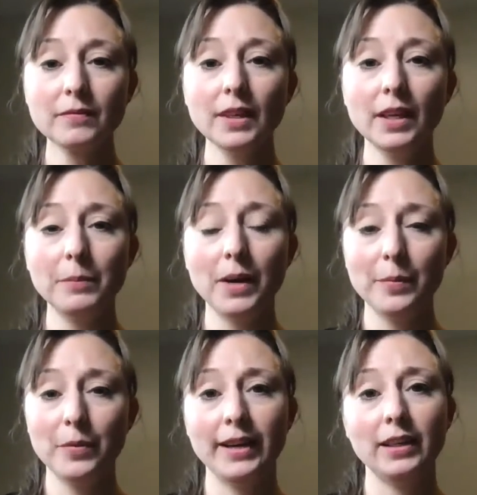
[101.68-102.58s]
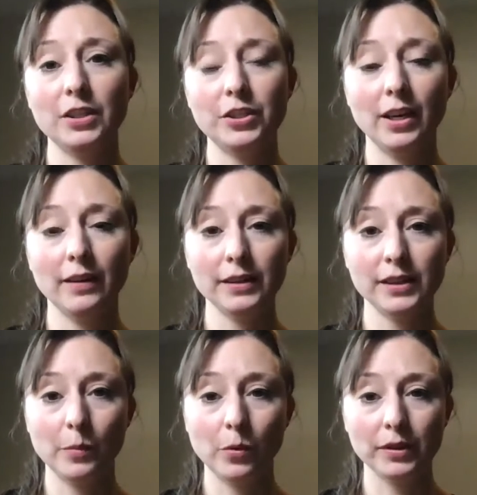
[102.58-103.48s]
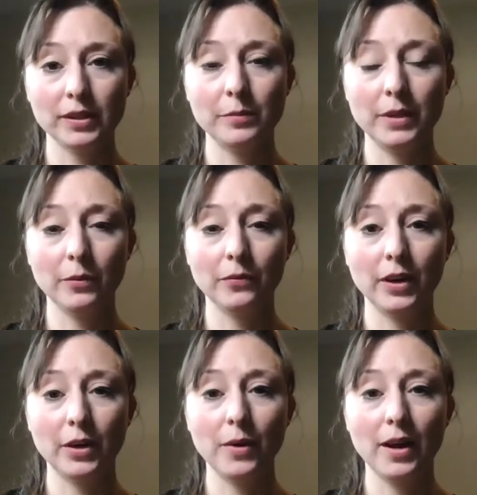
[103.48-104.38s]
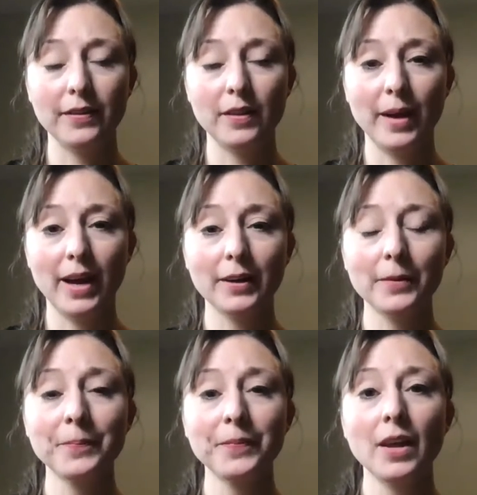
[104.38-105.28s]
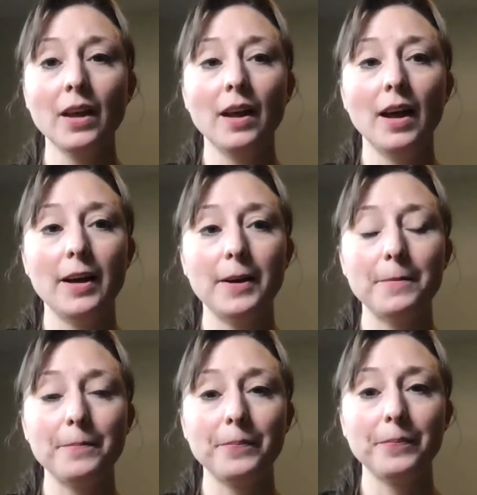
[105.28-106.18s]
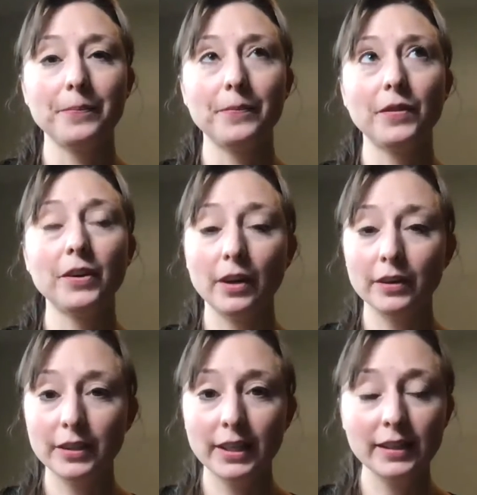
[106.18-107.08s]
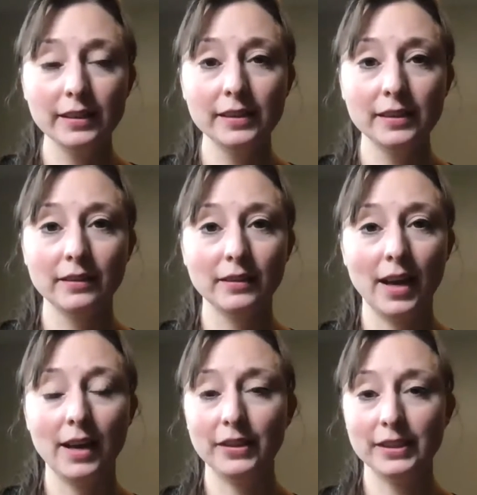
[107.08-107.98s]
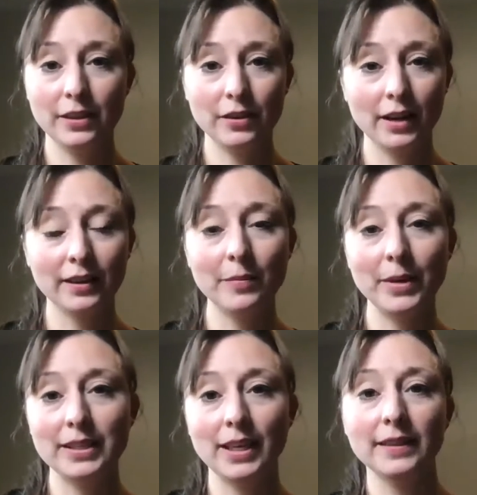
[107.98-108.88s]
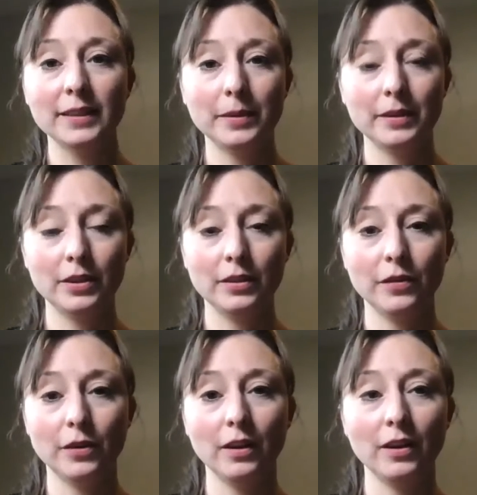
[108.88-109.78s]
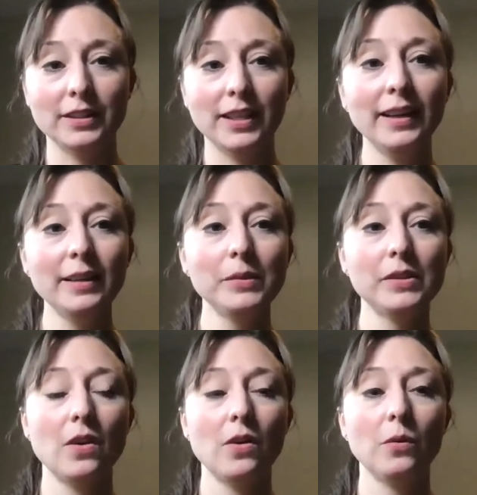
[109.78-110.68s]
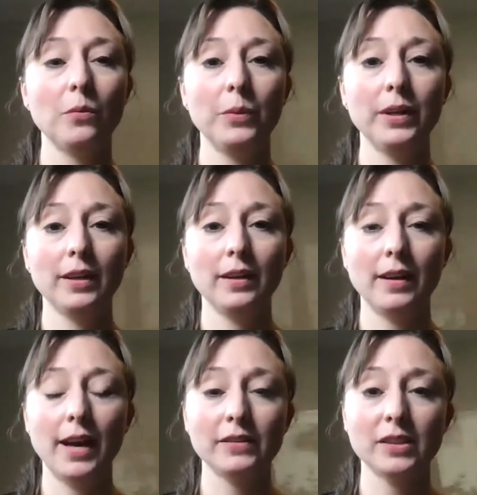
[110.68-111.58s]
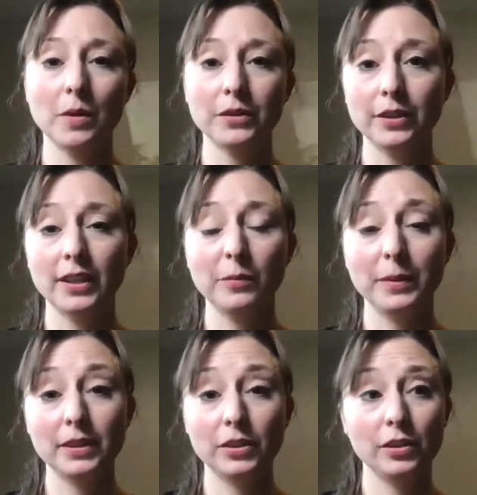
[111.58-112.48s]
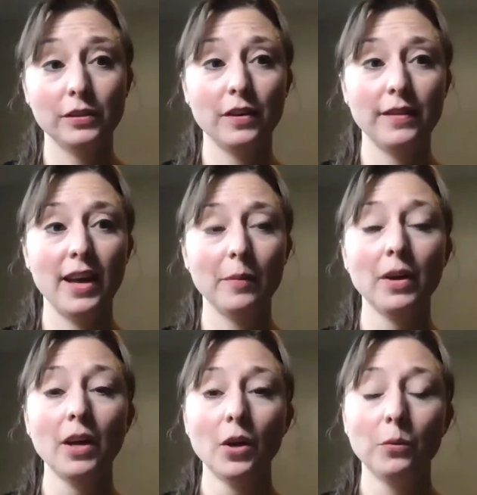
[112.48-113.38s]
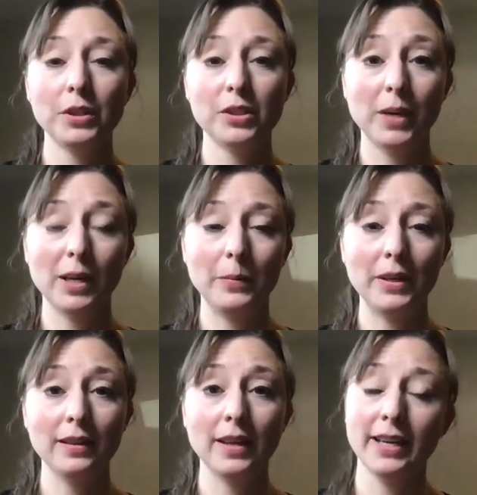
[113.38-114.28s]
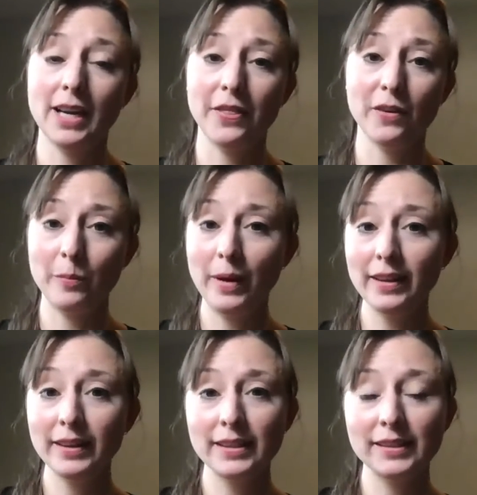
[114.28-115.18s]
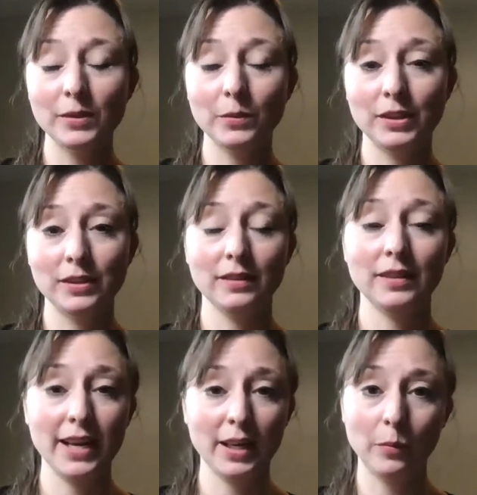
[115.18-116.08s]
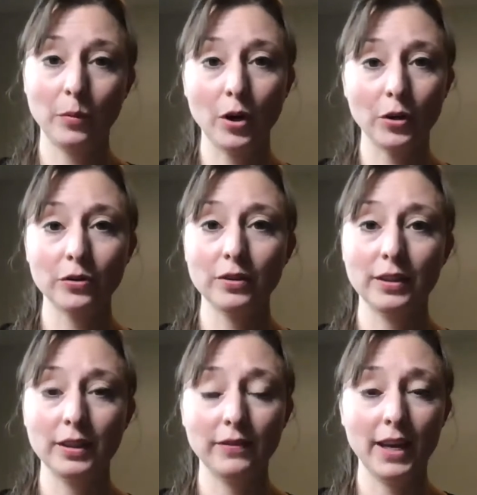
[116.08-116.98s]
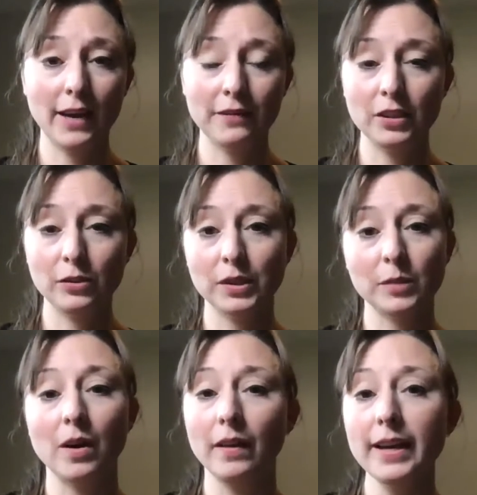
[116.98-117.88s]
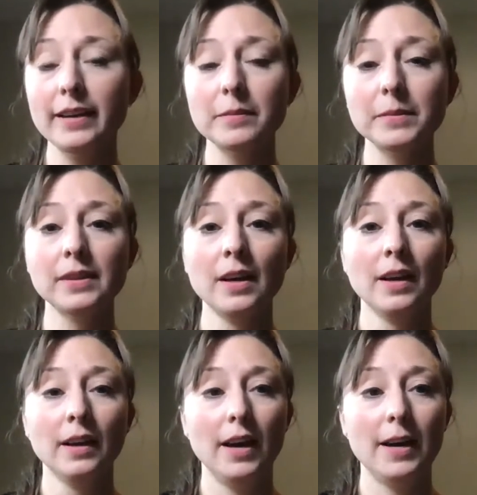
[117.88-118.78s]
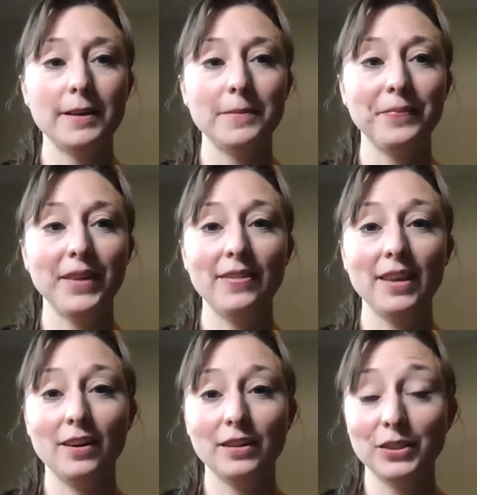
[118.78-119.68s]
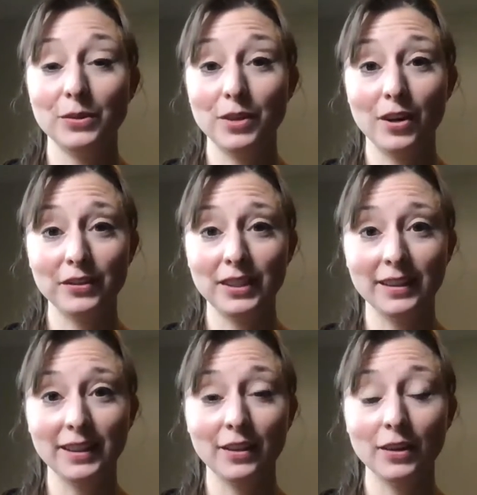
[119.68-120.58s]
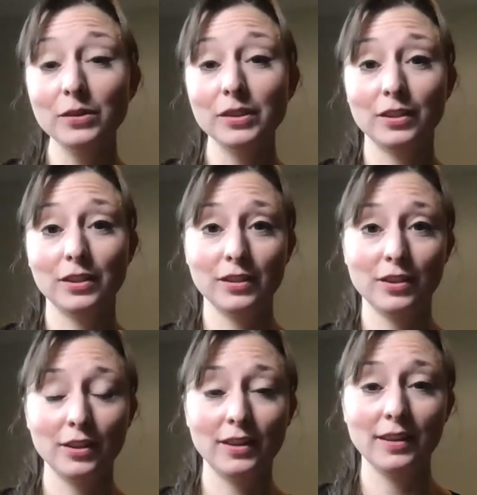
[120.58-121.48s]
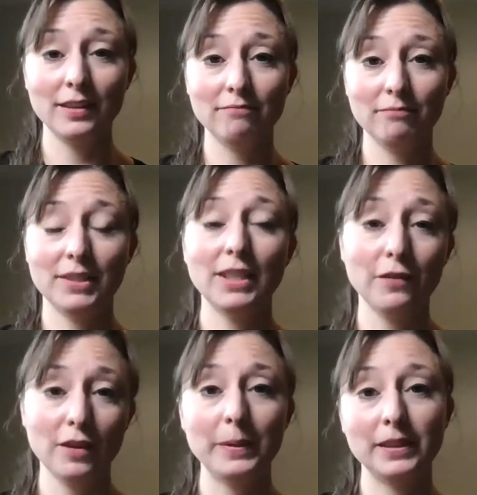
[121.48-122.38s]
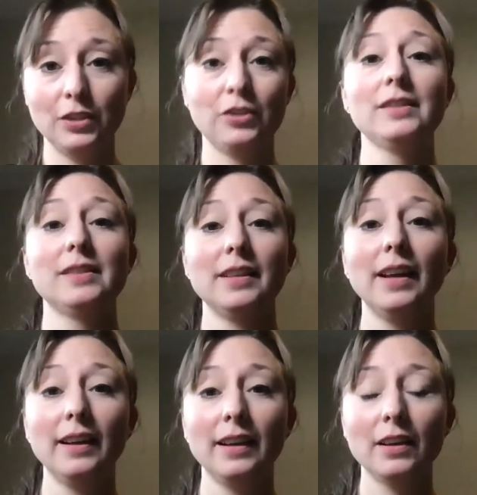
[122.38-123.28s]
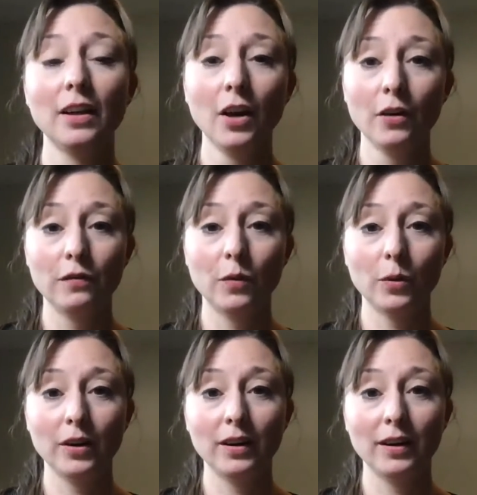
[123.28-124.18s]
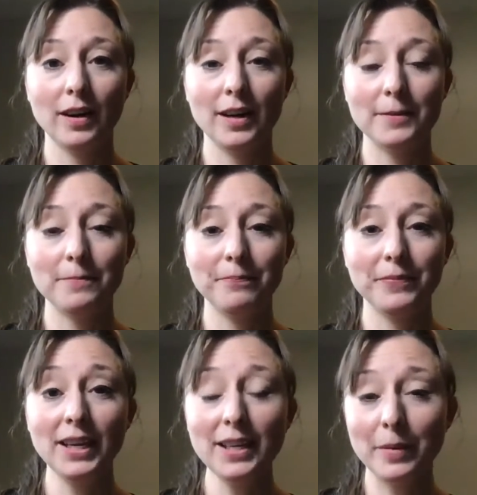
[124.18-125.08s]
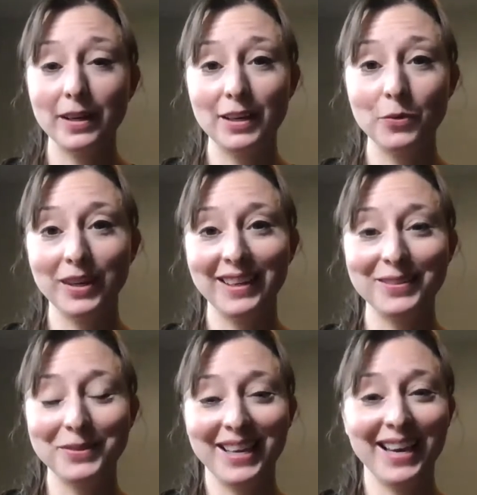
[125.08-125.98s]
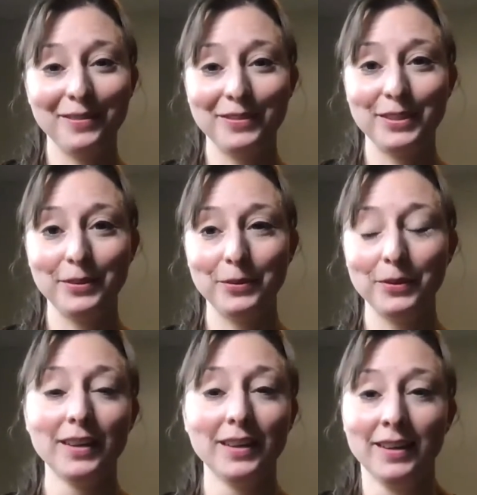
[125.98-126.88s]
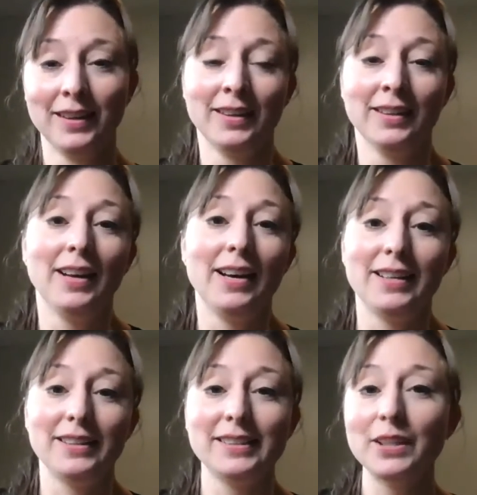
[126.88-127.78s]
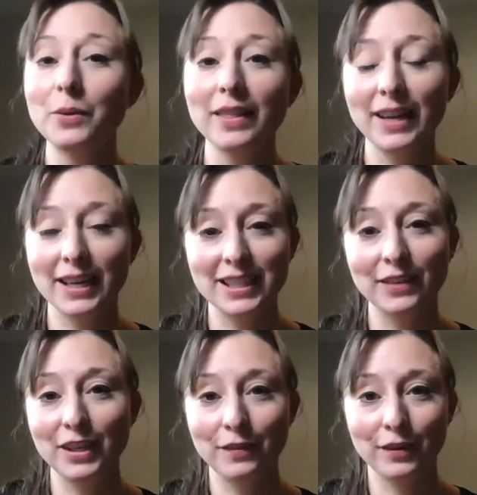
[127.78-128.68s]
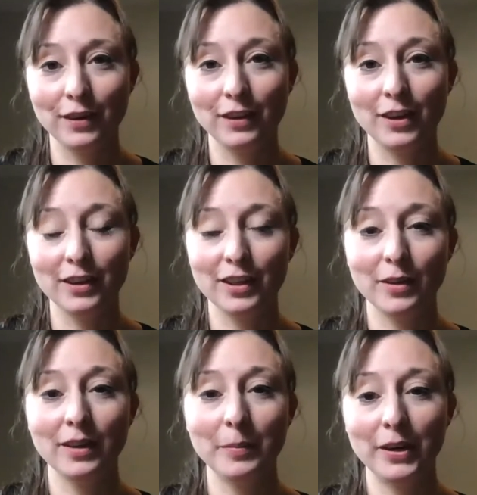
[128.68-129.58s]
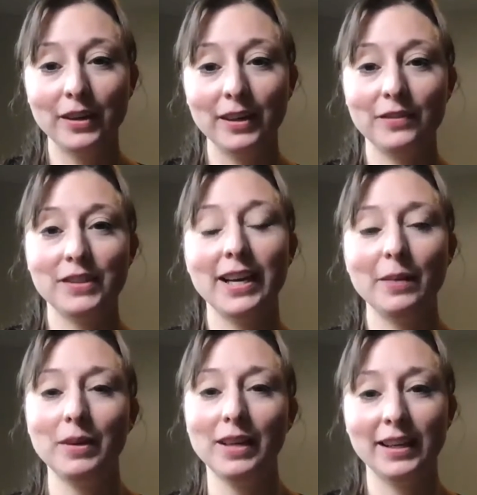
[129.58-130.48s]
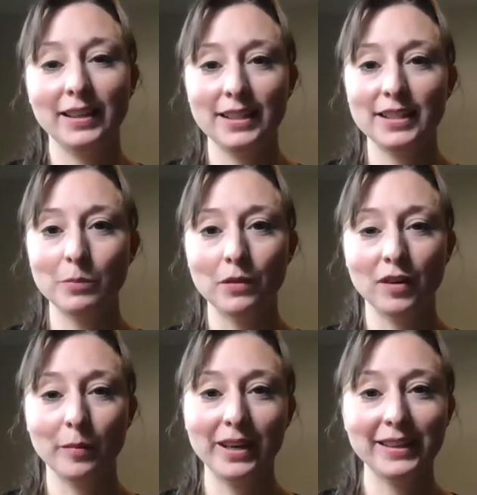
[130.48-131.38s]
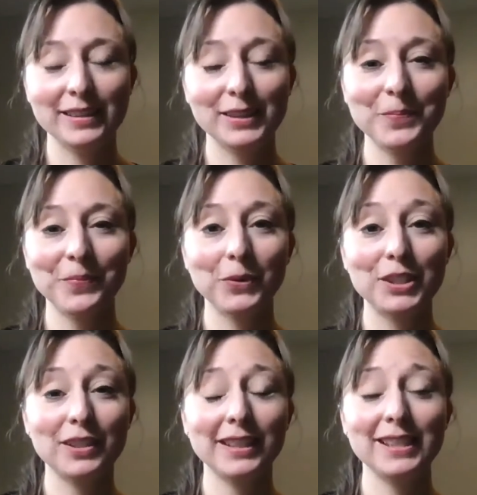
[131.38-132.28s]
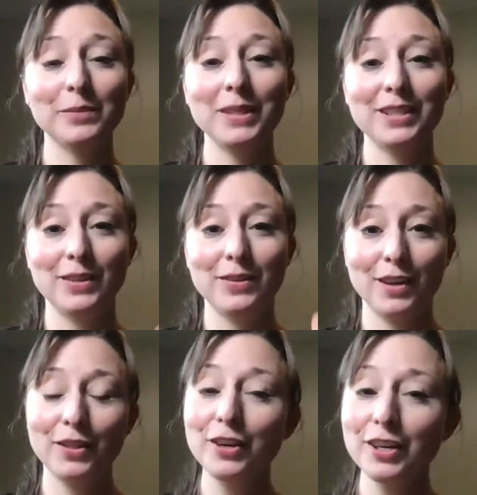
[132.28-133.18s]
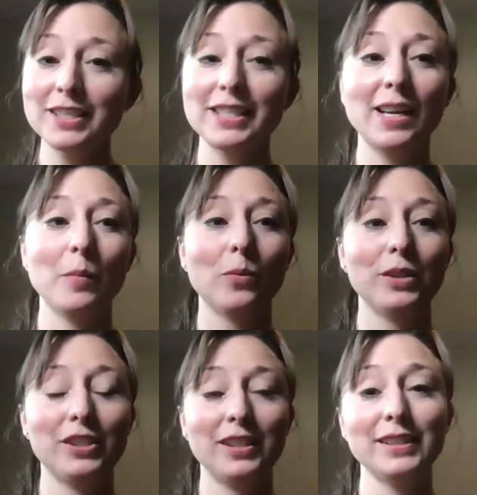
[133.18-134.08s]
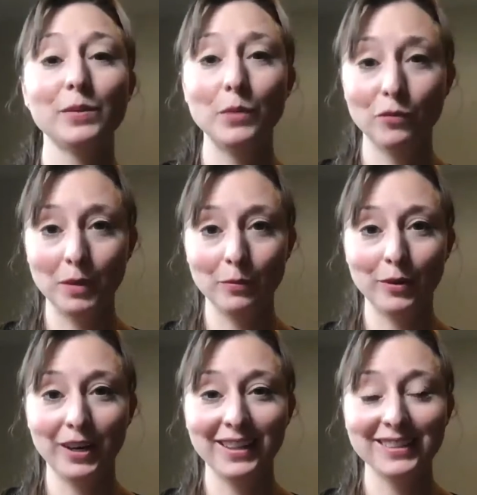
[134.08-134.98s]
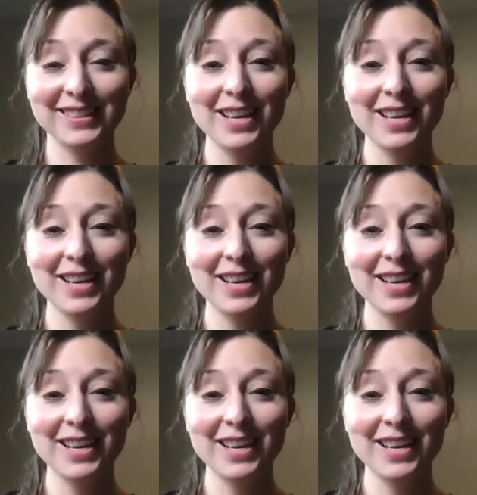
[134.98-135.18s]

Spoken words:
I'm upright in a chair that supports me very well in the back. Um, for younger kids, obviously they're not going to maintain this position for a long time, so we can have some alternative positions for them, which might be lying on their bellies, which is lying prone if they have to use small items, and then also tall kneeling. Those are just good different positions to get in for anybody when we have to stick with an activity for a longer period of time and kind of need to move our bodies. Which leads me to the third tip, which is movement breaks.